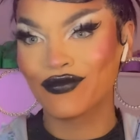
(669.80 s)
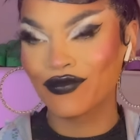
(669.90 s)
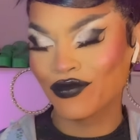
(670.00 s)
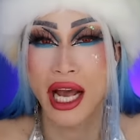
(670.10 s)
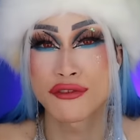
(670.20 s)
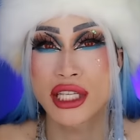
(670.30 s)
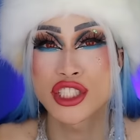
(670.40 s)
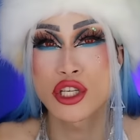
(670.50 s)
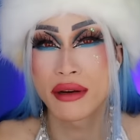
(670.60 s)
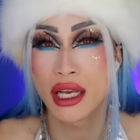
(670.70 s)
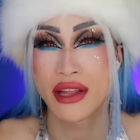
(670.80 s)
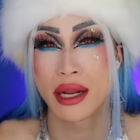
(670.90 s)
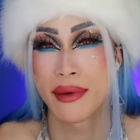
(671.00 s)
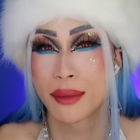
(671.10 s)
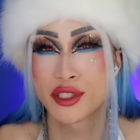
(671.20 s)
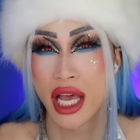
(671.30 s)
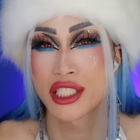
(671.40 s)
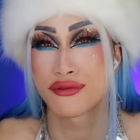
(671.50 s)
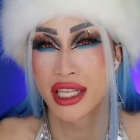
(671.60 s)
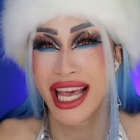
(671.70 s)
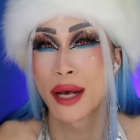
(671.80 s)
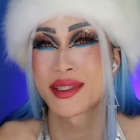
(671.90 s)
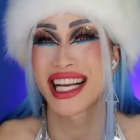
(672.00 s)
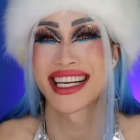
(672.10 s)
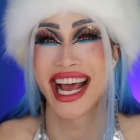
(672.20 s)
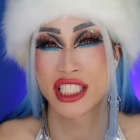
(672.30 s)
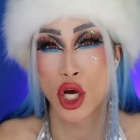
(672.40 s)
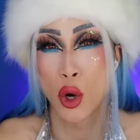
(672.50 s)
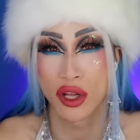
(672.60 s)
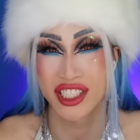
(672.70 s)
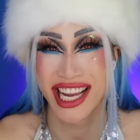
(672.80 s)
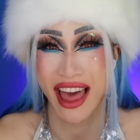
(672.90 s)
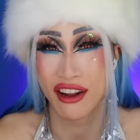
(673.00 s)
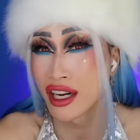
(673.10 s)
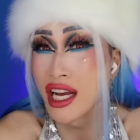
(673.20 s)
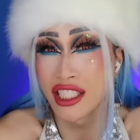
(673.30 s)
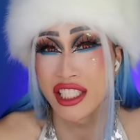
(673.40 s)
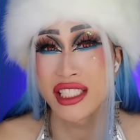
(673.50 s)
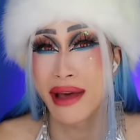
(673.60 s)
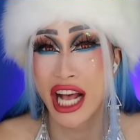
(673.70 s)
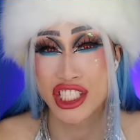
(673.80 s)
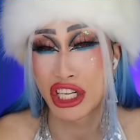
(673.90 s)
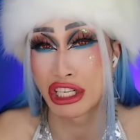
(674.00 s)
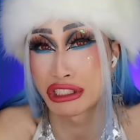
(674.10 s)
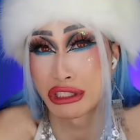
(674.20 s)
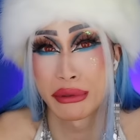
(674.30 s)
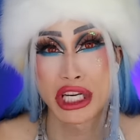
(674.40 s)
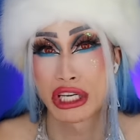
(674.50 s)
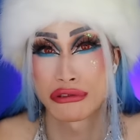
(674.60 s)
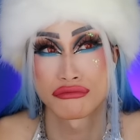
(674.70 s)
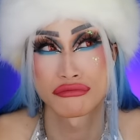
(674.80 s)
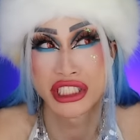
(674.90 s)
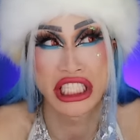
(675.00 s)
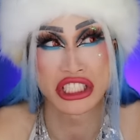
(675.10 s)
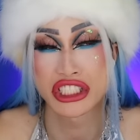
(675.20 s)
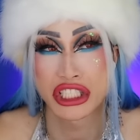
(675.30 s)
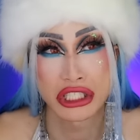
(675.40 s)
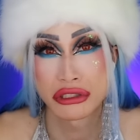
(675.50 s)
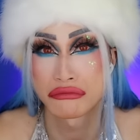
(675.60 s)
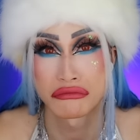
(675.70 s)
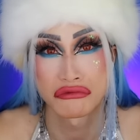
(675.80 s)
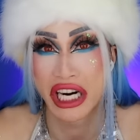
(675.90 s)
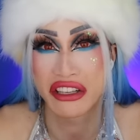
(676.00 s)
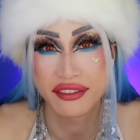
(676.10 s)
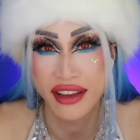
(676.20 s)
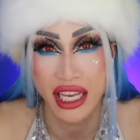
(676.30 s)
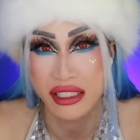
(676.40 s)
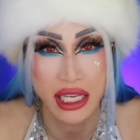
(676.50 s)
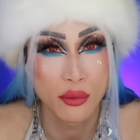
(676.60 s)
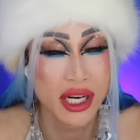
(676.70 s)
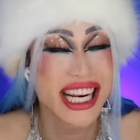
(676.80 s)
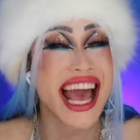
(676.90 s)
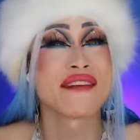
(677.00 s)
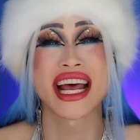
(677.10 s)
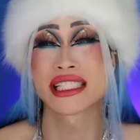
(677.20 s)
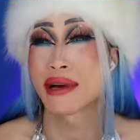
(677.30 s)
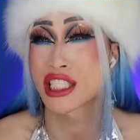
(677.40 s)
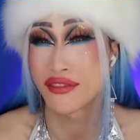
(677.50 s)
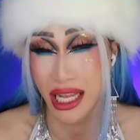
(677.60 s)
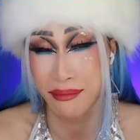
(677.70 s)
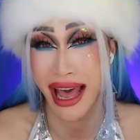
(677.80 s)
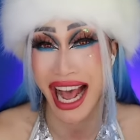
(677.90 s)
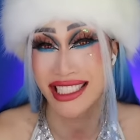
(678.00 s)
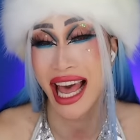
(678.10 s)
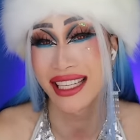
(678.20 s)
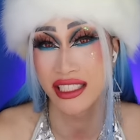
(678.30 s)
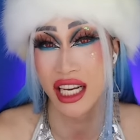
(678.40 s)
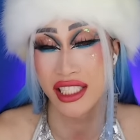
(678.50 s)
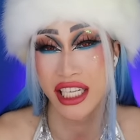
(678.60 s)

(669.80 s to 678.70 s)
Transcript: Yeah, I really do believe that a makeup change really helps connect the whole look together. Just imagine her doing her signature regular face. It wouldn't have as much of an impact as it does